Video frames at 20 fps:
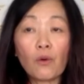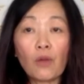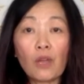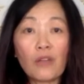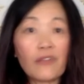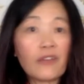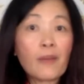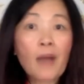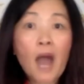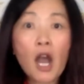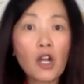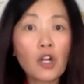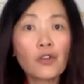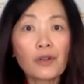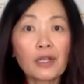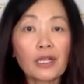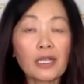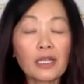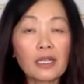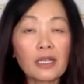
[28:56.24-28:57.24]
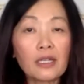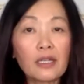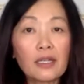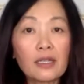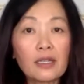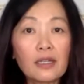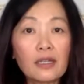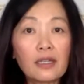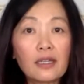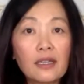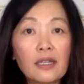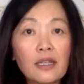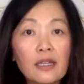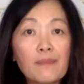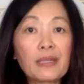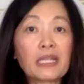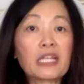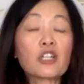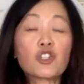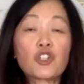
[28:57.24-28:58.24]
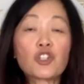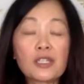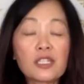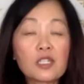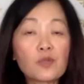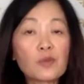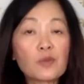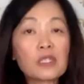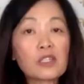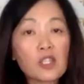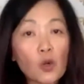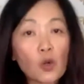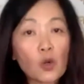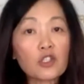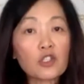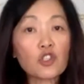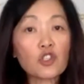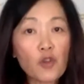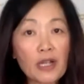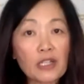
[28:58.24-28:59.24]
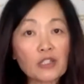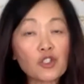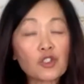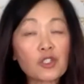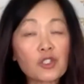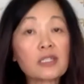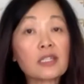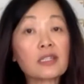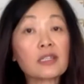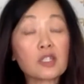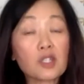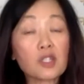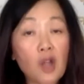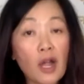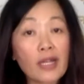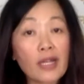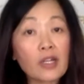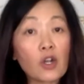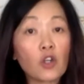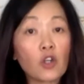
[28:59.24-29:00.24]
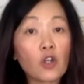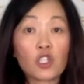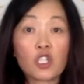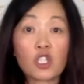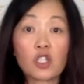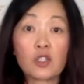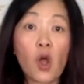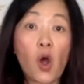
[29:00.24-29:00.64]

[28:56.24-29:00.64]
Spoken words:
if I'm hungry, because she's been so entrenched into the diet culture. She's